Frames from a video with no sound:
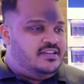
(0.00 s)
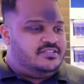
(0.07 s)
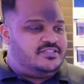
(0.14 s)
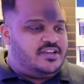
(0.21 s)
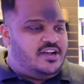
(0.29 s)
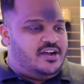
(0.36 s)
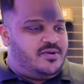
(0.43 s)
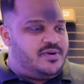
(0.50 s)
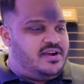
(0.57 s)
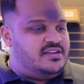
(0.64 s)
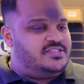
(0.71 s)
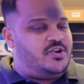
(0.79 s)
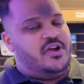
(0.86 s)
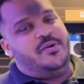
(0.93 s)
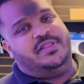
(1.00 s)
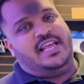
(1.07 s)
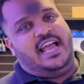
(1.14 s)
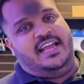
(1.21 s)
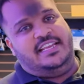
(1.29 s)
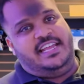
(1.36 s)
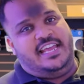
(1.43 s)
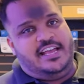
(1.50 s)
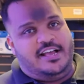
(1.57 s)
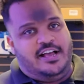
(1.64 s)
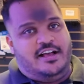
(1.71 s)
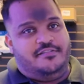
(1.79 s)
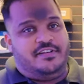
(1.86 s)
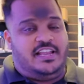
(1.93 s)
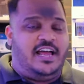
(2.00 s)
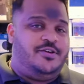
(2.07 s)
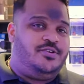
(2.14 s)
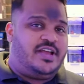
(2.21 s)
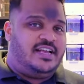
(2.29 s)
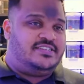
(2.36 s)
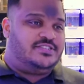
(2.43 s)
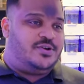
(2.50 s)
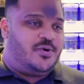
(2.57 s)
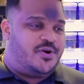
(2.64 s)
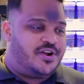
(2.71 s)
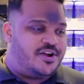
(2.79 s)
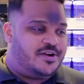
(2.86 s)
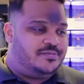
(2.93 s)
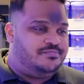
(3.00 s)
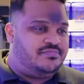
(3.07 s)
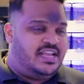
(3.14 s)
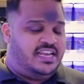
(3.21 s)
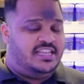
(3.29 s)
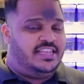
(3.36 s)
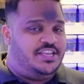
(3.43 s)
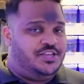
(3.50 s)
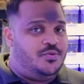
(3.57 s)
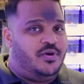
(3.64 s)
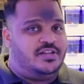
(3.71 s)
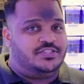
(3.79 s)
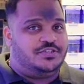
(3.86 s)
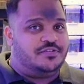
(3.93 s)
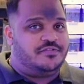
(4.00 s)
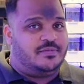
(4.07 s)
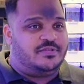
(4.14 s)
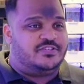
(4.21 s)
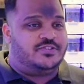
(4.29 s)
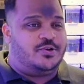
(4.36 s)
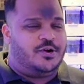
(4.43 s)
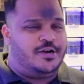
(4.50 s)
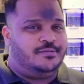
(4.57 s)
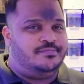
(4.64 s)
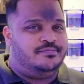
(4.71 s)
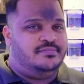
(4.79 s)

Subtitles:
So we're toying with the idea of allowing you guys to order anything you want to from the store.